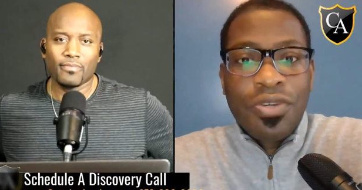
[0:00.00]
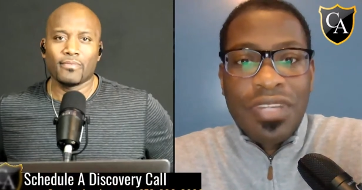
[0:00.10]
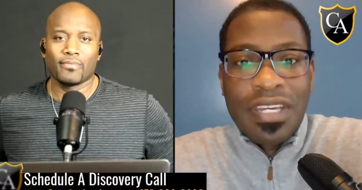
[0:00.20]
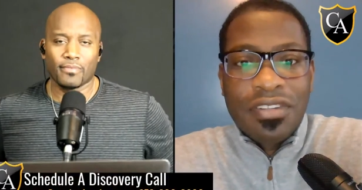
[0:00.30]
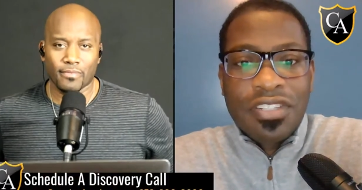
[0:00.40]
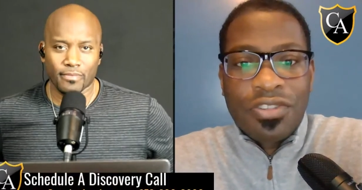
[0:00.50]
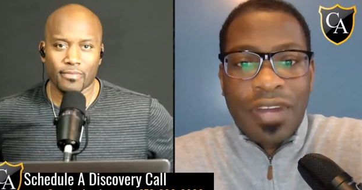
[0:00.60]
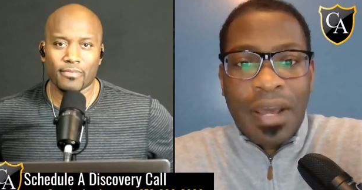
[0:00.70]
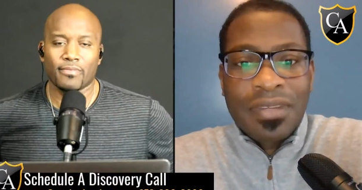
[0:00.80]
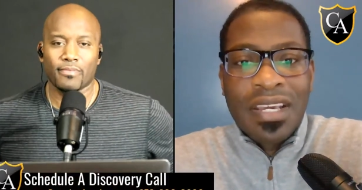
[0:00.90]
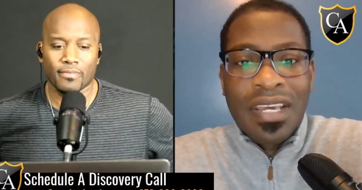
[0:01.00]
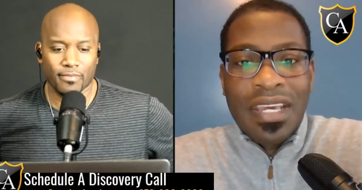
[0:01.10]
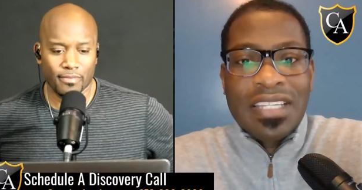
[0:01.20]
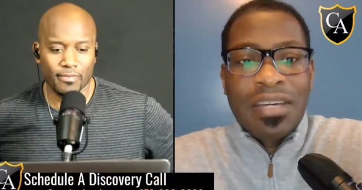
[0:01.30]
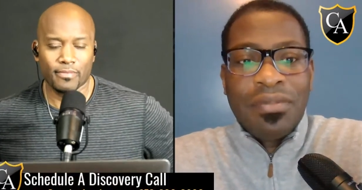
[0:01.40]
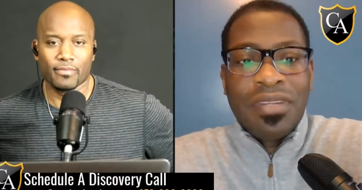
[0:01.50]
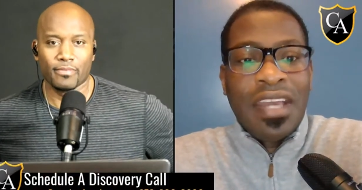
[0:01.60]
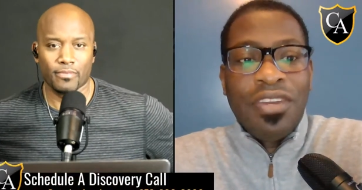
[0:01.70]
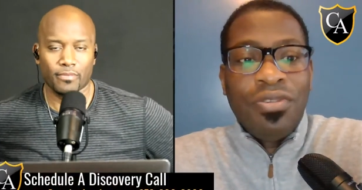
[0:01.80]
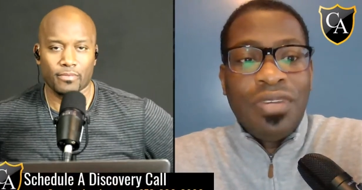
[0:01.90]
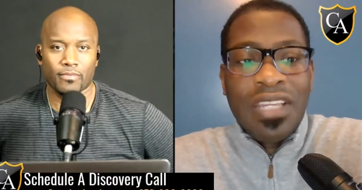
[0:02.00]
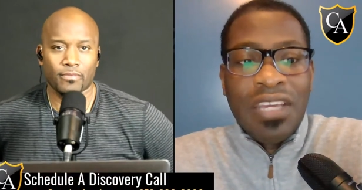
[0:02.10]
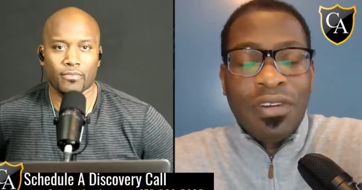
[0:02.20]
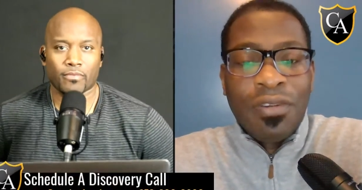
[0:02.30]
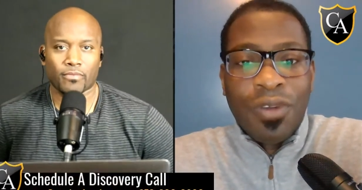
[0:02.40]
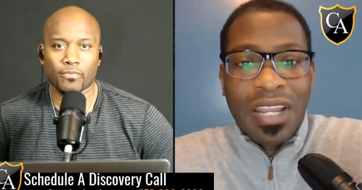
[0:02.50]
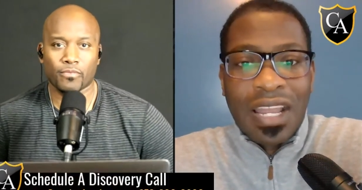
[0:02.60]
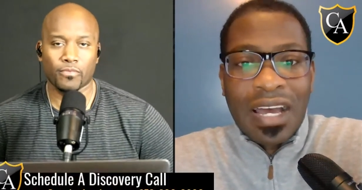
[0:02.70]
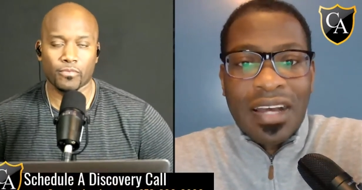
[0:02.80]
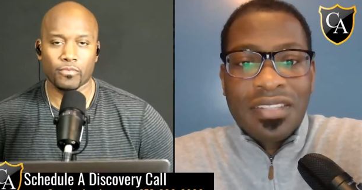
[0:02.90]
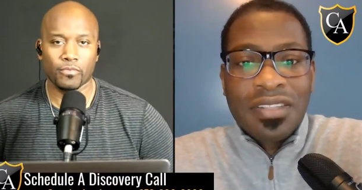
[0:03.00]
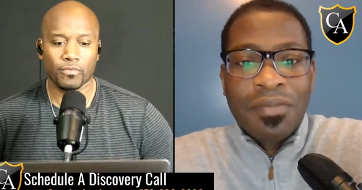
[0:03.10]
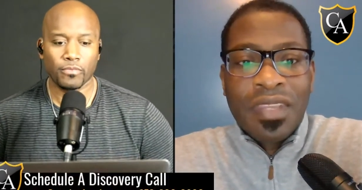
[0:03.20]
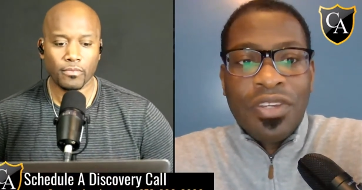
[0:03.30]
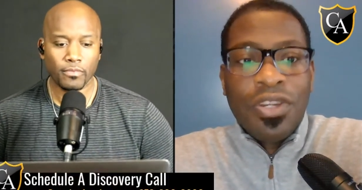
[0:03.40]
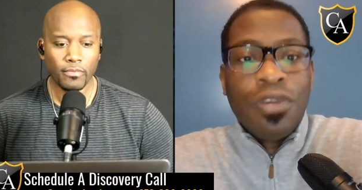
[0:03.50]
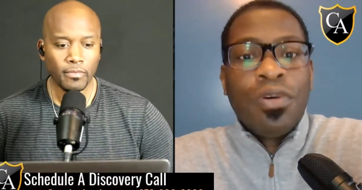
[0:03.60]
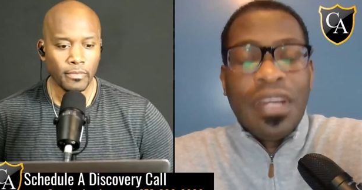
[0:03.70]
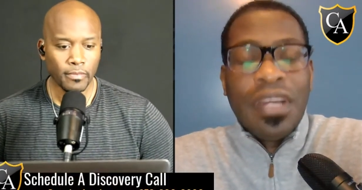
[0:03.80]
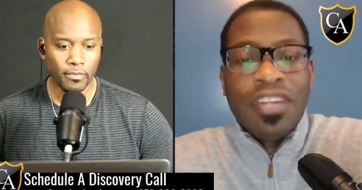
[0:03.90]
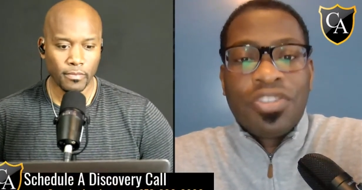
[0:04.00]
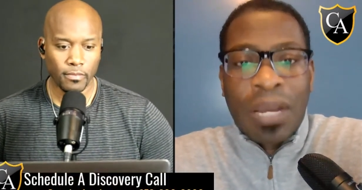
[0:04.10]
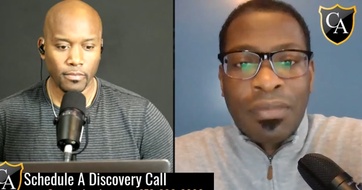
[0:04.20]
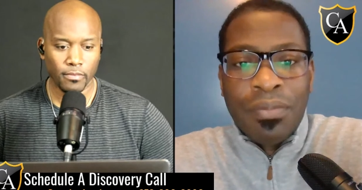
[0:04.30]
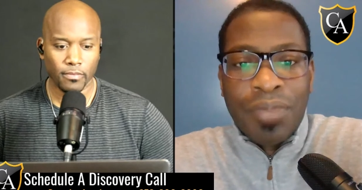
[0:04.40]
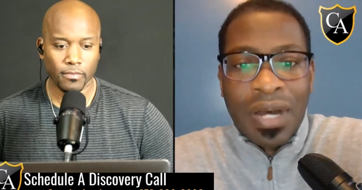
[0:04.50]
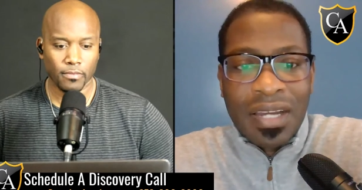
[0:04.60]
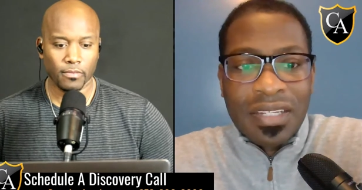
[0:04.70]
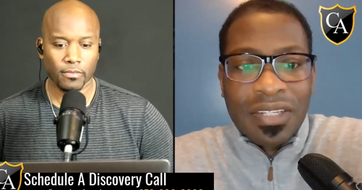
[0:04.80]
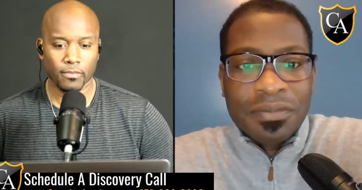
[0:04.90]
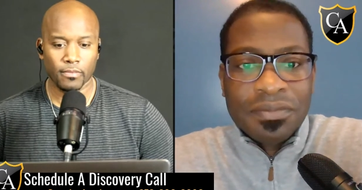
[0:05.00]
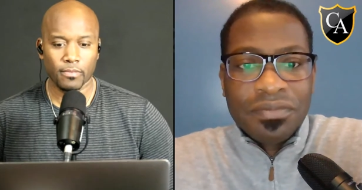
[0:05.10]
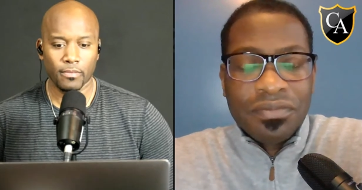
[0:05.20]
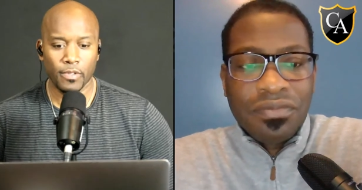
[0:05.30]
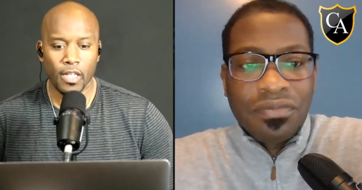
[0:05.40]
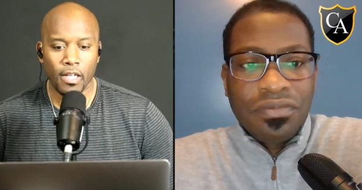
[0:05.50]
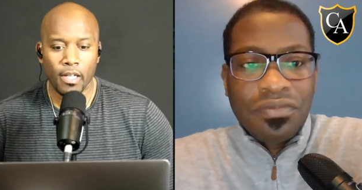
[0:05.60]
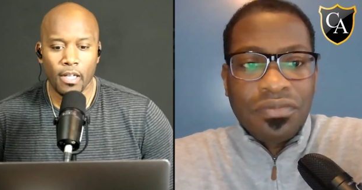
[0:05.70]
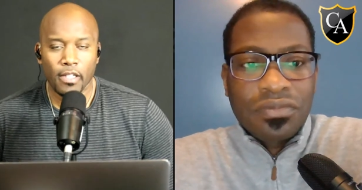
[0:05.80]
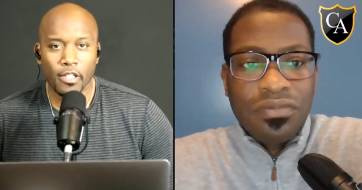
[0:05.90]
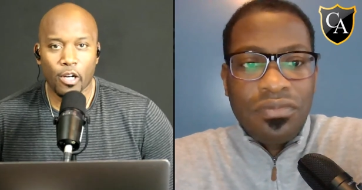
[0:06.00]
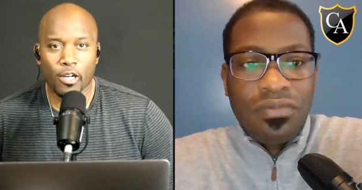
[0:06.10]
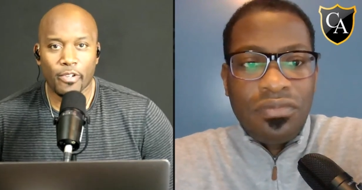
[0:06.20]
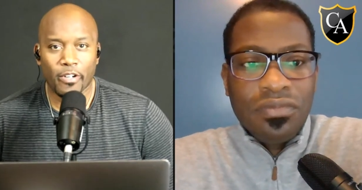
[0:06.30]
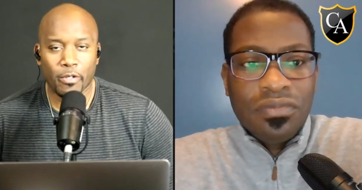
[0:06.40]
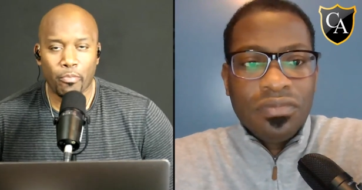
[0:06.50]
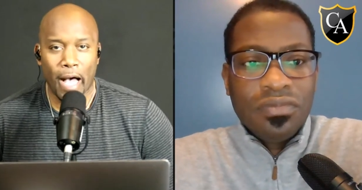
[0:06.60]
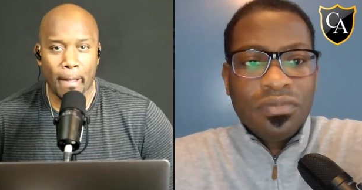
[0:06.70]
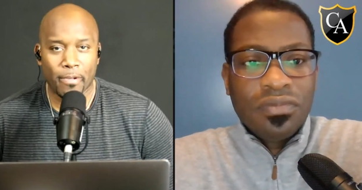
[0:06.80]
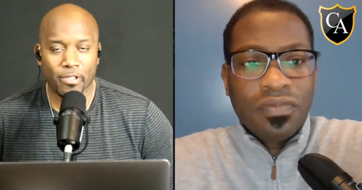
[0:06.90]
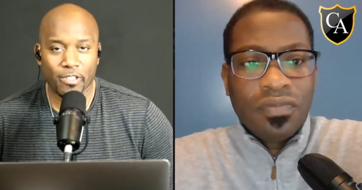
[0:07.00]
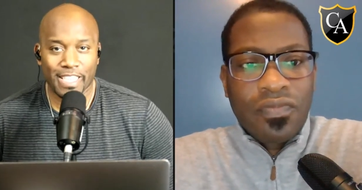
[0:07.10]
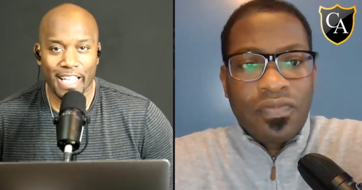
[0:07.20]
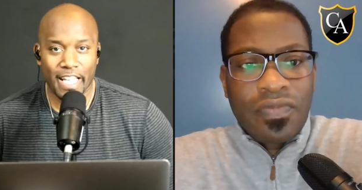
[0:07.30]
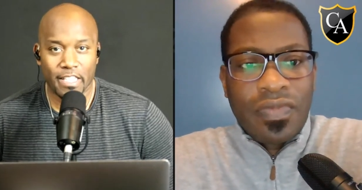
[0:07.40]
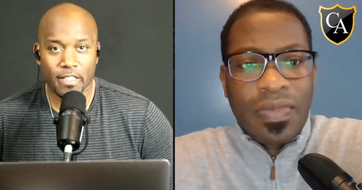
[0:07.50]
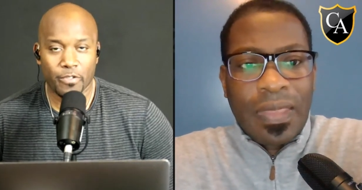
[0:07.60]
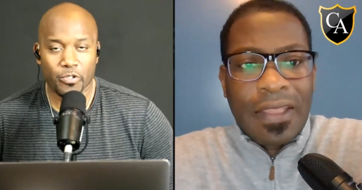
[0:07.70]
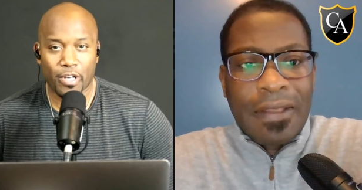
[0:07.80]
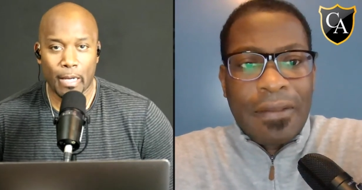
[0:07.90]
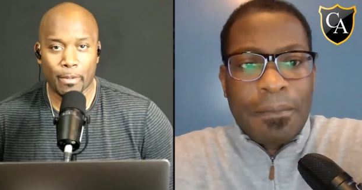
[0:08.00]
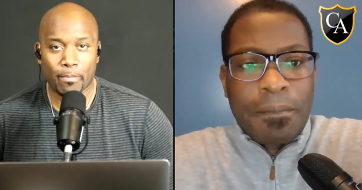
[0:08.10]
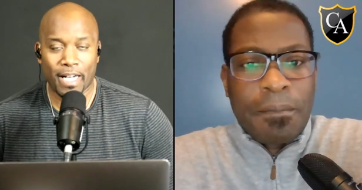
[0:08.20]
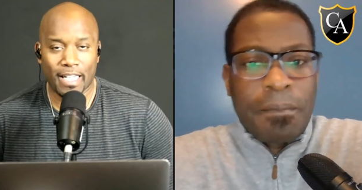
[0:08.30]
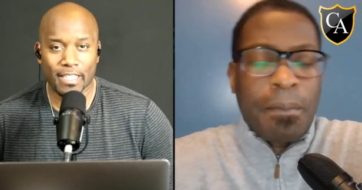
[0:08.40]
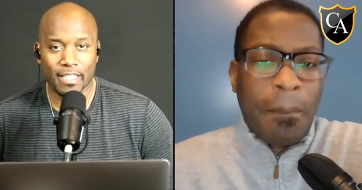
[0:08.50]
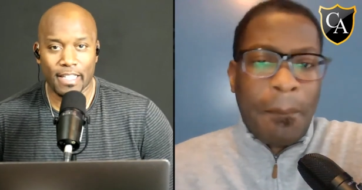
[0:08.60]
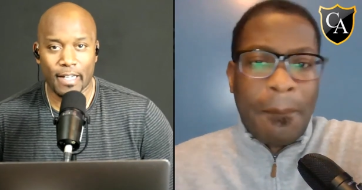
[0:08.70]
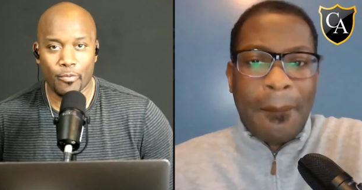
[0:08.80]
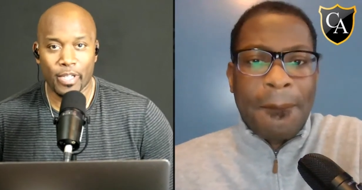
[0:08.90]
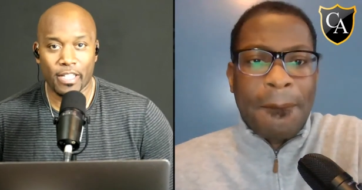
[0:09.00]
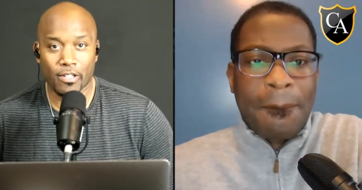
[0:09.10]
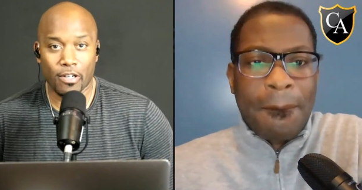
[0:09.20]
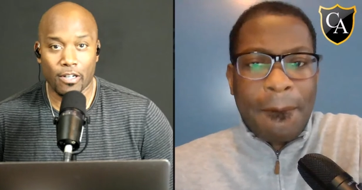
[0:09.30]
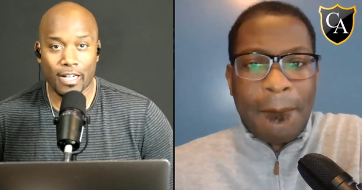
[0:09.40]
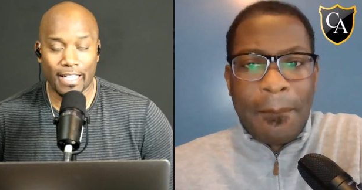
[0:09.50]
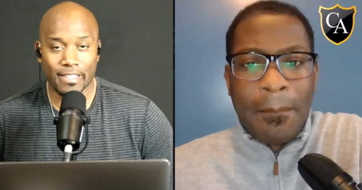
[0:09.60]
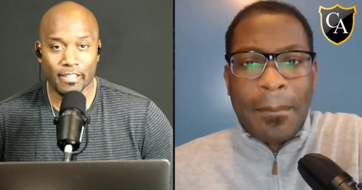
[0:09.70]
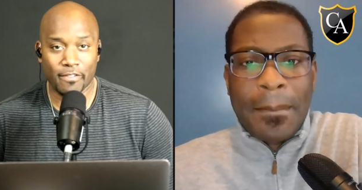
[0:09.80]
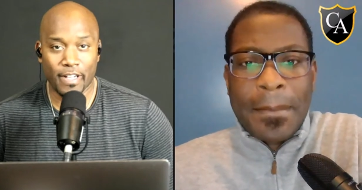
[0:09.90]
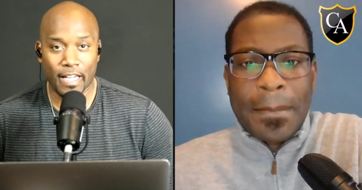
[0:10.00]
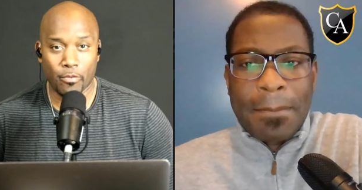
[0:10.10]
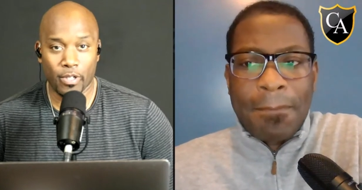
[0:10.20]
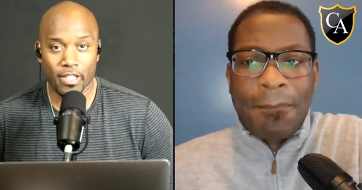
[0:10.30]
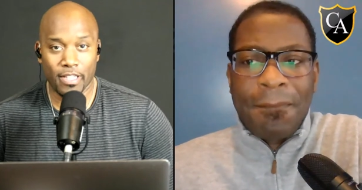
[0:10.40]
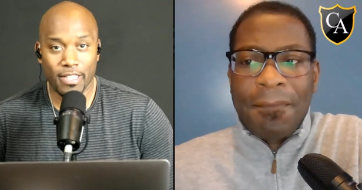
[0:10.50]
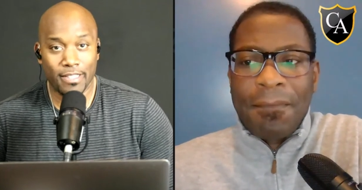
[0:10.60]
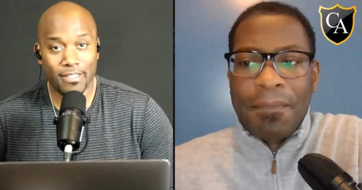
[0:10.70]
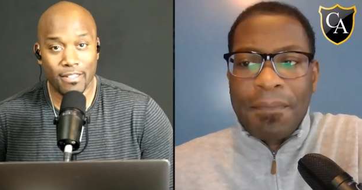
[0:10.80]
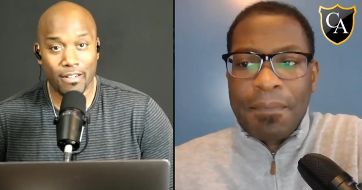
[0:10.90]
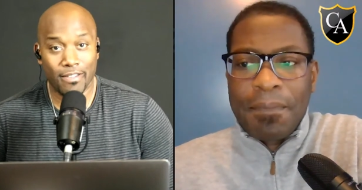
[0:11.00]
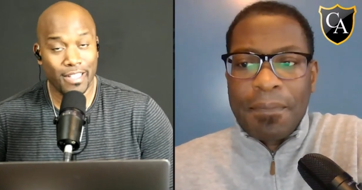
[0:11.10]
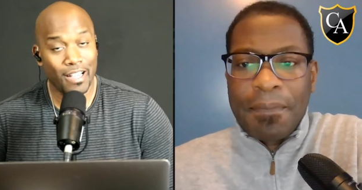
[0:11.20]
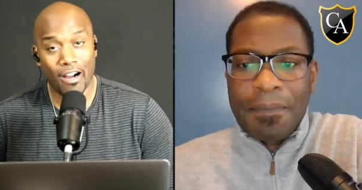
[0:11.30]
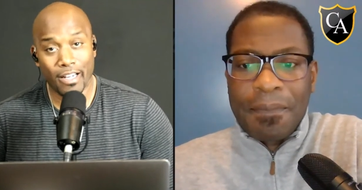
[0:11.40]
Speaker 1: years trapped in something that you didn't even realize you were in trauma bonding.
Speaker 2: You know, a very popular case of trauma bonding that we could all identify with is the R.